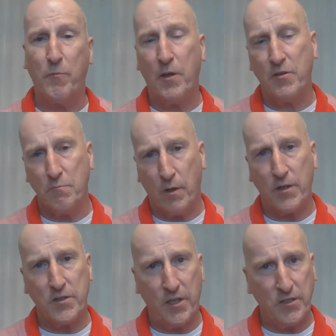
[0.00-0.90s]
because
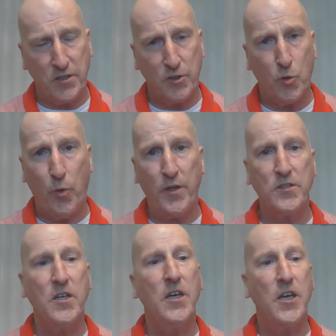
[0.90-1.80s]
Mark says that
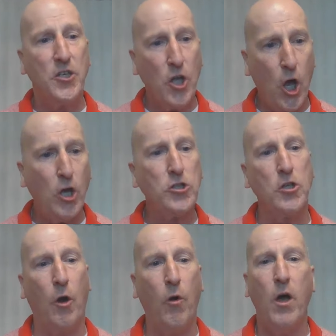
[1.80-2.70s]
Quinn's is
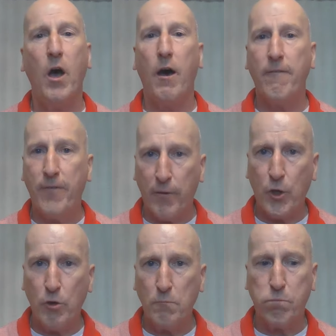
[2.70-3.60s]
also a very
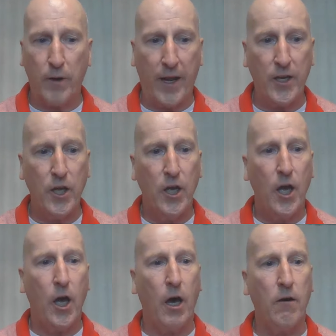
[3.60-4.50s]
good brand
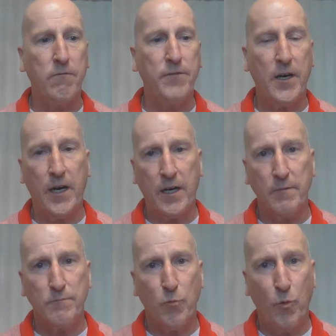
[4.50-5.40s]
of
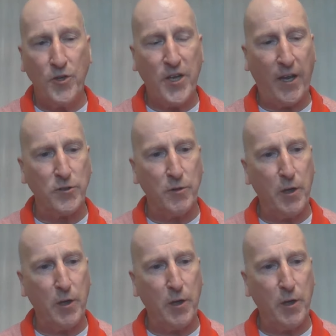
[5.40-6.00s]
witch hazel.